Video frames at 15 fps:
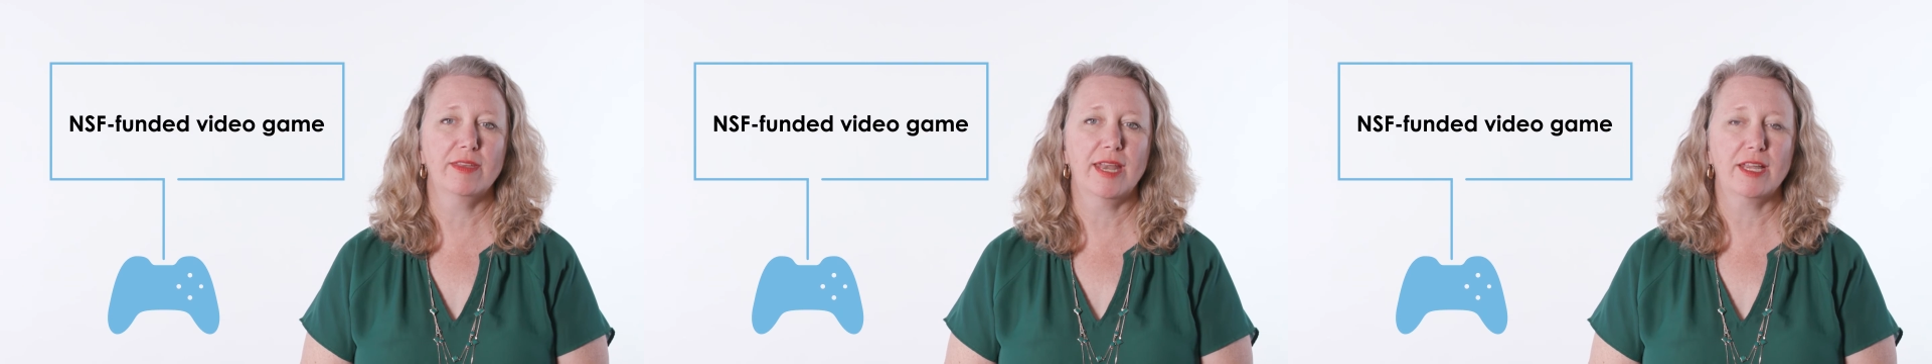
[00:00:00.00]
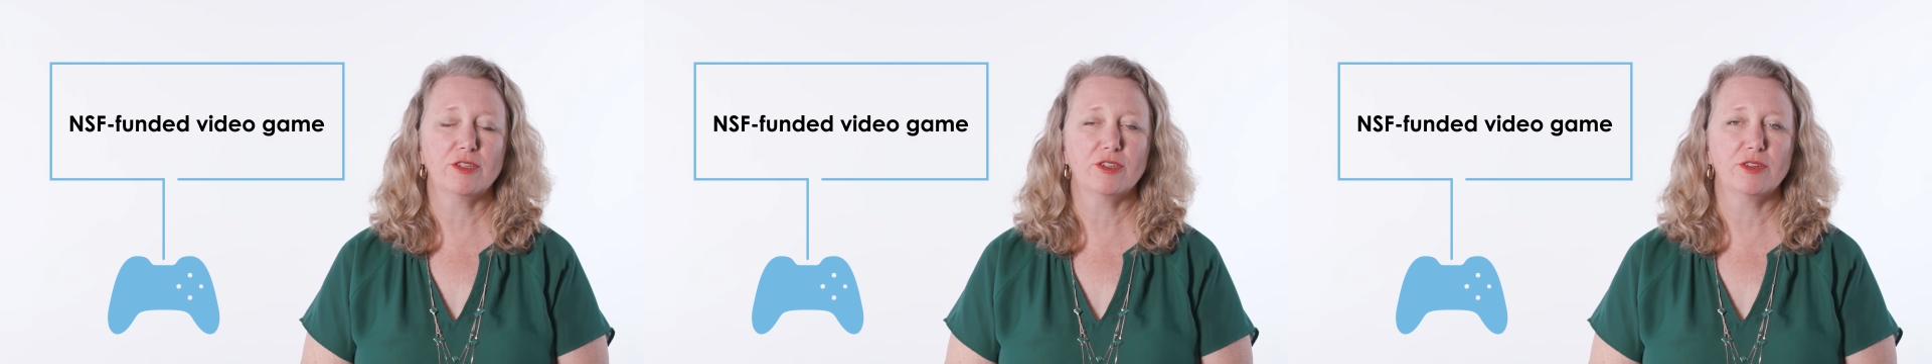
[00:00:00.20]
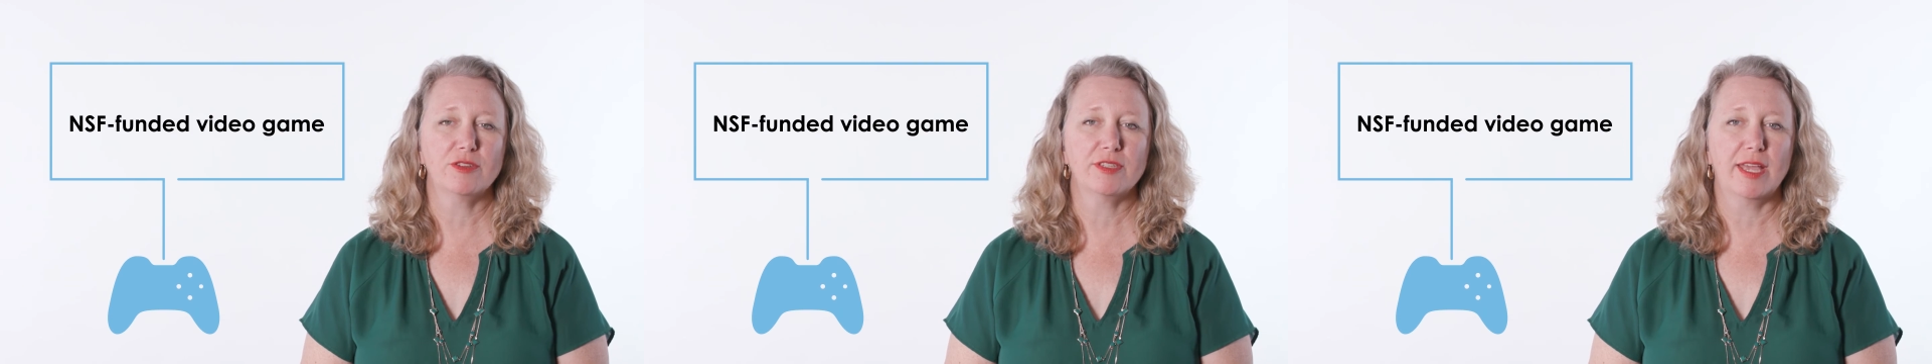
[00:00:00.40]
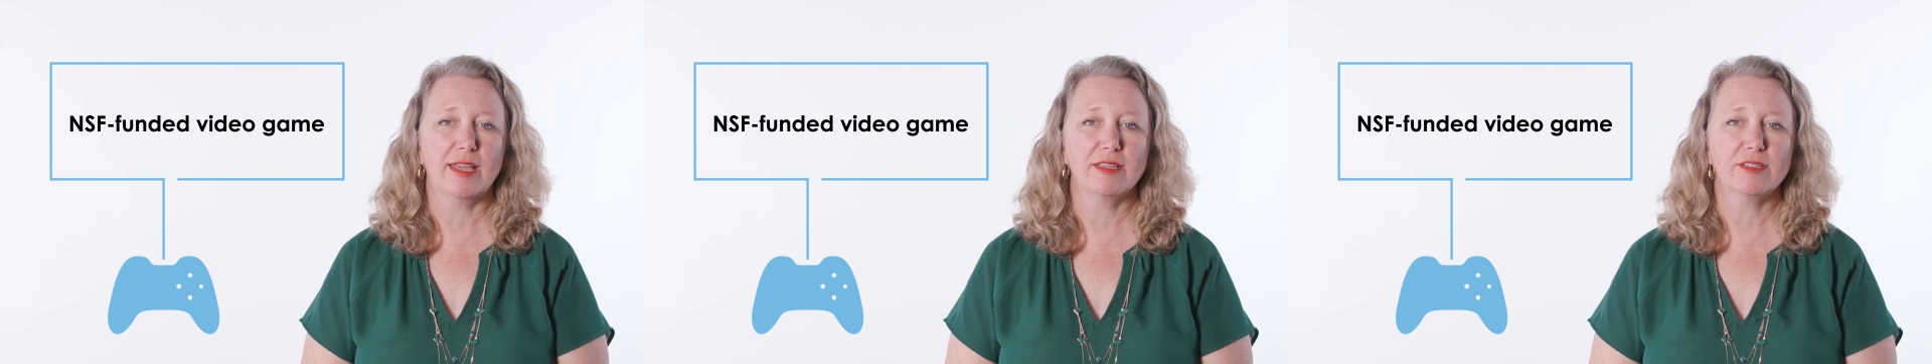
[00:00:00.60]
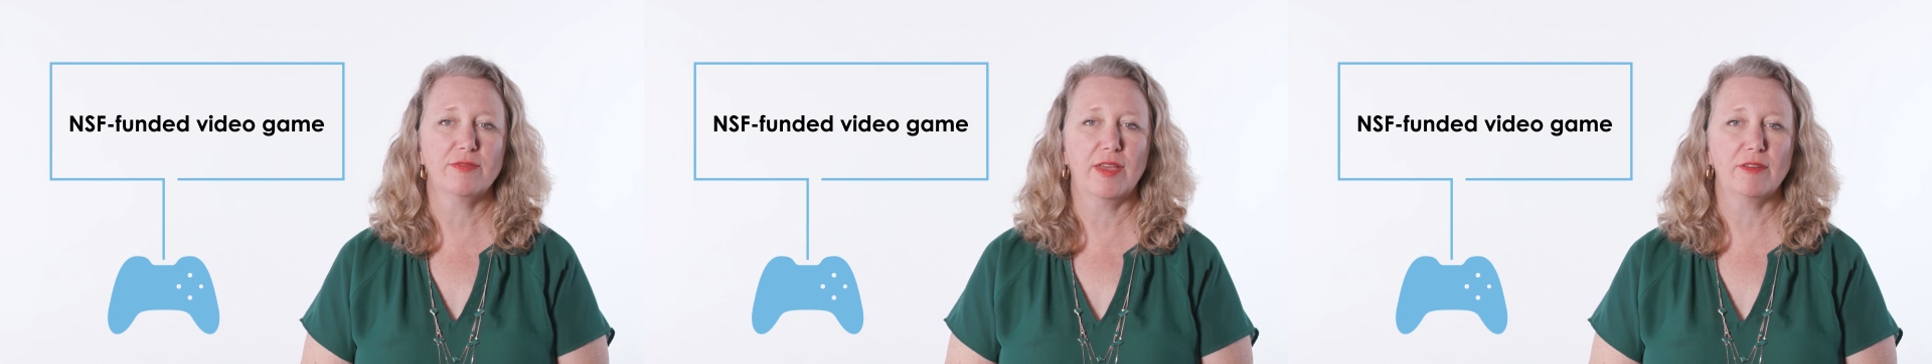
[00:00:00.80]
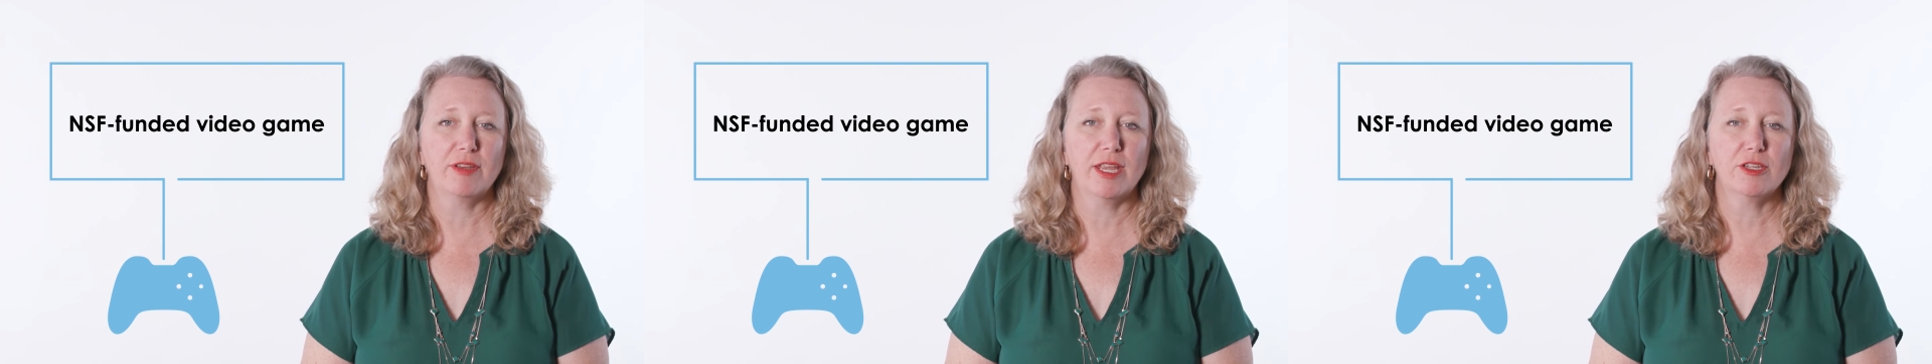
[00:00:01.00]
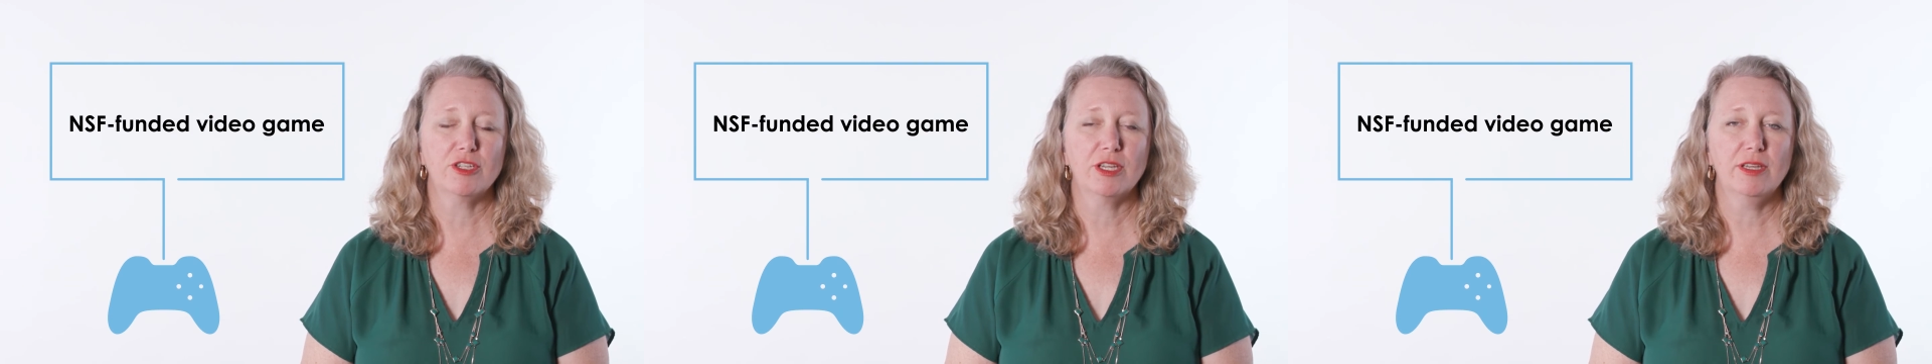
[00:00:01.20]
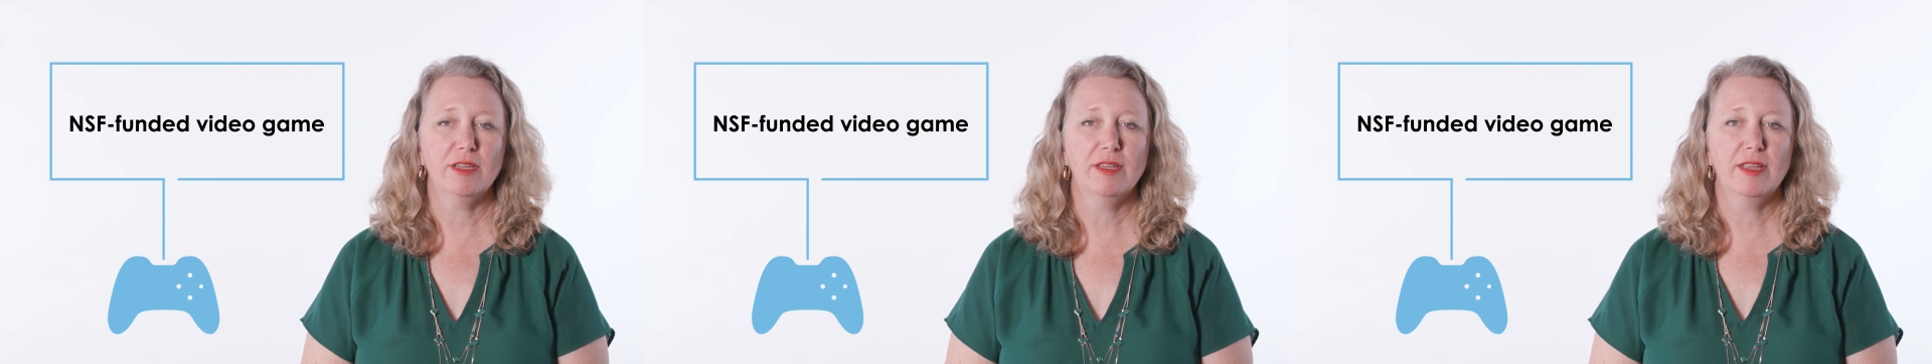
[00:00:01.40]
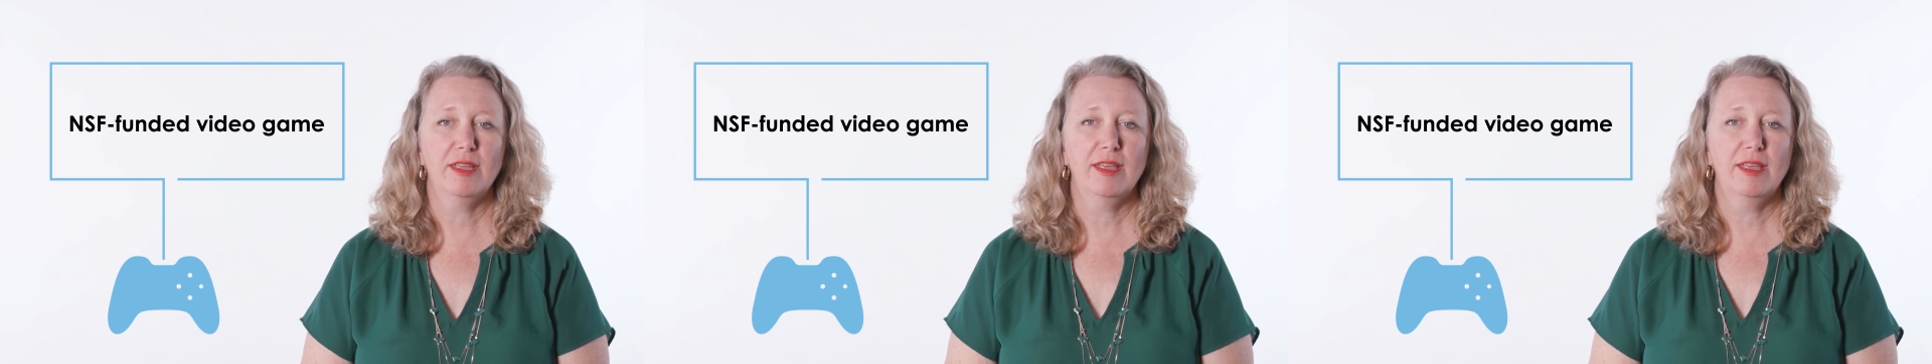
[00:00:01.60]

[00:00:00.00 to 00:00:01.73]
National Science Foundation.